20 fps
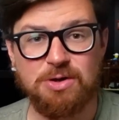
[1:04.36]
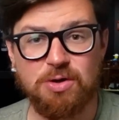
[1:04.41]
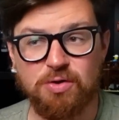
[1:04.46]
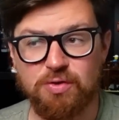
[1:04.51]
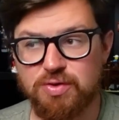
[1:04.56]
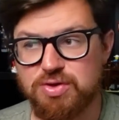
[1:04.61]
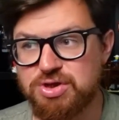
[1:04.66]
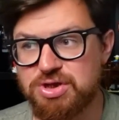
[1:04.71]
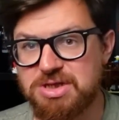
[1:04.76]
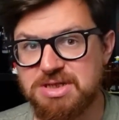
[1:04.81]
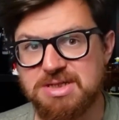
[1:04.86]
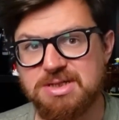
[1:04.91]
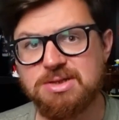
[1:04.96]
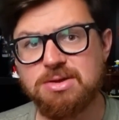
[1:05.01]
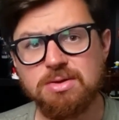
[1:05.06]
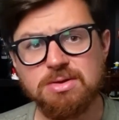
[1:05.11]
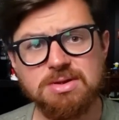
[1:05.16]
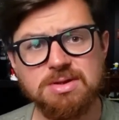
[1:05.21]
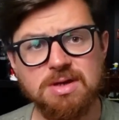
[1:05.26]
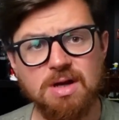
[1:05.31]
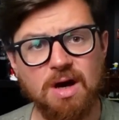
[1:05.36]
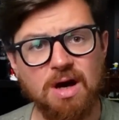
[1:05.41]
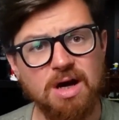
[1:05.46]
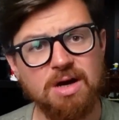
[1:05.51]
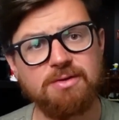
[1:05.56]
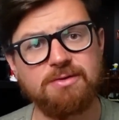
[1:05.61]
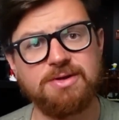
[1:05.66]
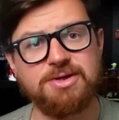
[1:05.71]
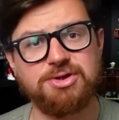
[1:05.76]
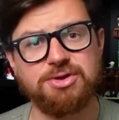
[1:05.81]
origins, not
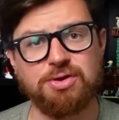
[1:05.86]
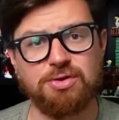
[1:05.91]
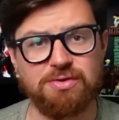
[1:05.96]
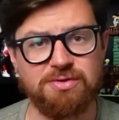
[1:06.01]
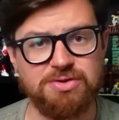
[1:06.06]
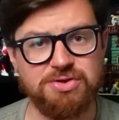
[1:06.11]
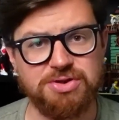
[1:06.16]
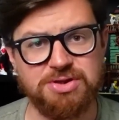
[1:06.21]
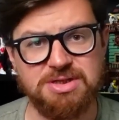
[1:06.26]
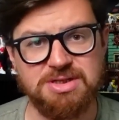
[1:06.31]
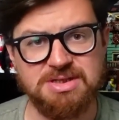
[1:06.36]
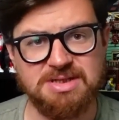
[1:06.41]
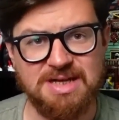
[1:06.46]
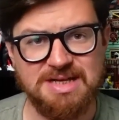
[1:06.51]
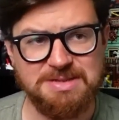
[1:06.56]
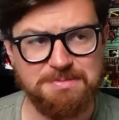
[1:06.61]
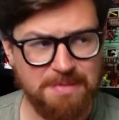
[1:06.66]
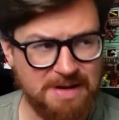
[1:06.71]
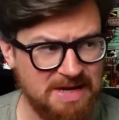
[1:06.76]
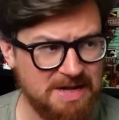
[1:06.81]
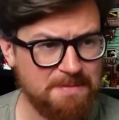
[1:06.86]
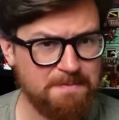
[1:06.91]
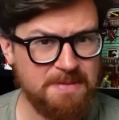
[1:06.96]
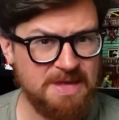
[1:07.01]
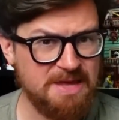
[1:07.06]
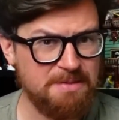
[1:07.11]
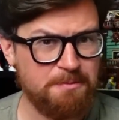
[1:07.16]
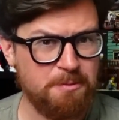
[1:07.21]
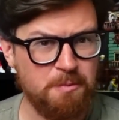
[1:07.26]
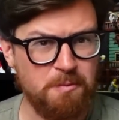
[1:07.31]
Irish origins, as many
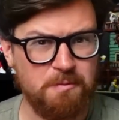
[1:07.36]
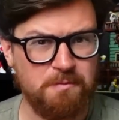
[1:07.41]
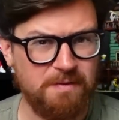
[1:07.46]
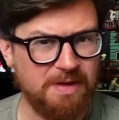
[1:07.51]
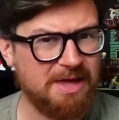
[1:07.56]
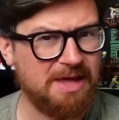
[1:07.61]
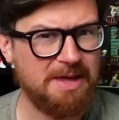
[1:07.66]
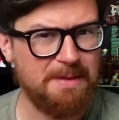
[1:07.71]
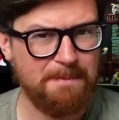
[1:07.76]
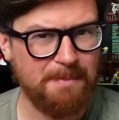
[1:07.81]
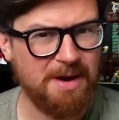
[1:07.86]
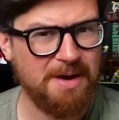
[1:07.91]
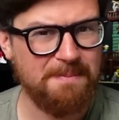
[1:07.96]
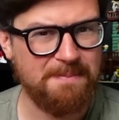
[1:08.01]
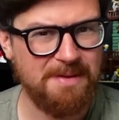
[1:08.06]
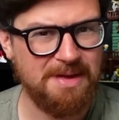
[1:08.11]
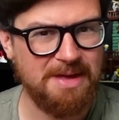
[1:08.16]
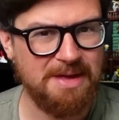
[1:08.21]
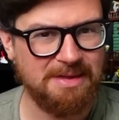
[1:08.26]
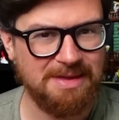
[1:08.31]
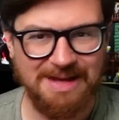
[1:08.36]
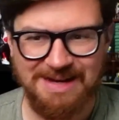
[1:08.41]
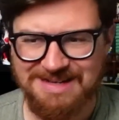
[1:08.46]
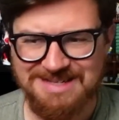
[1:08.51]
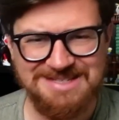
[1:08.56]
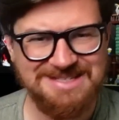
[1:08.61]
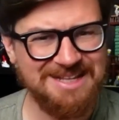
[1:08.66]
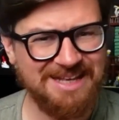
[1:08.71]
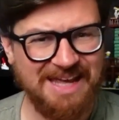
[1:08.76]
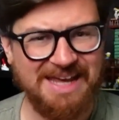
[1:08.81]
people think it might be. That
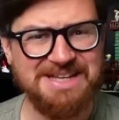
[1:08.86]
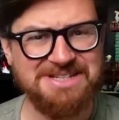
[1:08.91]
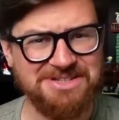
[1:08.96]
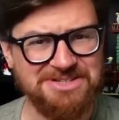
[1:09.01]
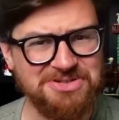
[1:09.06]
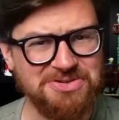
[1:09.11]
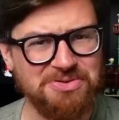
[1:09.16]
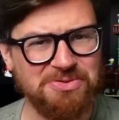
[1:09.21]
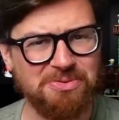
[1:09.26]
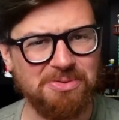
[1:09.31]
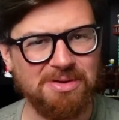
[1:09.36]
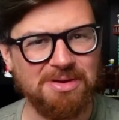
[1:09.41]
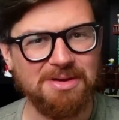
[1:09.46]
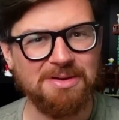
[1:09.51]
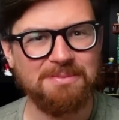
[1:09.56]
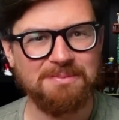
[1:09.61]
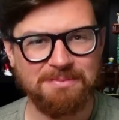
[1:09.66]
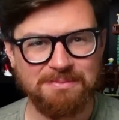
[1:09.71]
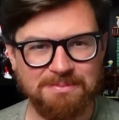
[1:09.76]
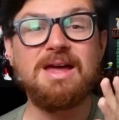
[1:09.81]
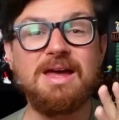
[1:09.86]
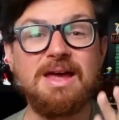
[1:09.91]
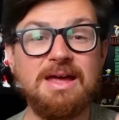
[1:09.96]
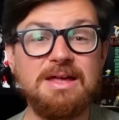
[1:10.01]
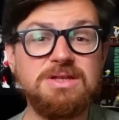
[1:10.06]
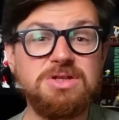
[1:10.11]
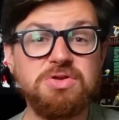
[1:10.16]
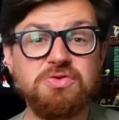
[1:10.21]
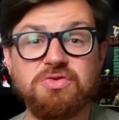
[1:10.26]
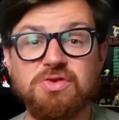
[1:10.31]
isn't the case at all.
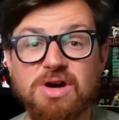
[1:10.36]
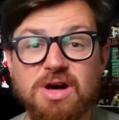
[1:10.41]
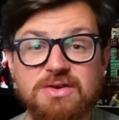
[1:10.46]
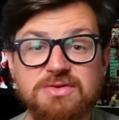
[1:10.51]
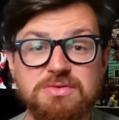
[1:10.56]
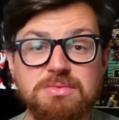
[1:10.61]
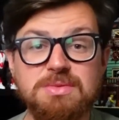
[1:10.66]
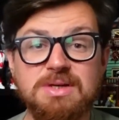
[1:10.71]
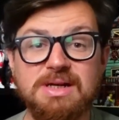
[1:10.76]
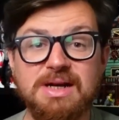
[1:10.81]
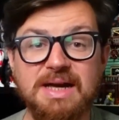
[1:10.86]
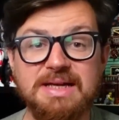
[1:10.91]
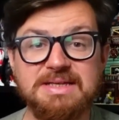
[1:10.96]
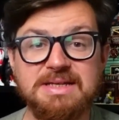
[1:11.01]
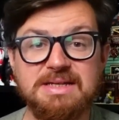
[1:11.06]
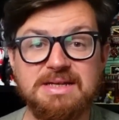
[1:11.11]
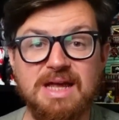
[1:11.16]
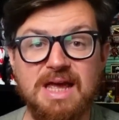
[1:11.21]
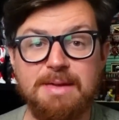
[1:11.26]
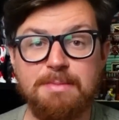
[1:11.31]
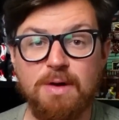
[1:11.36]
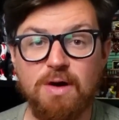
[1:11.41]
It derives from the Latin name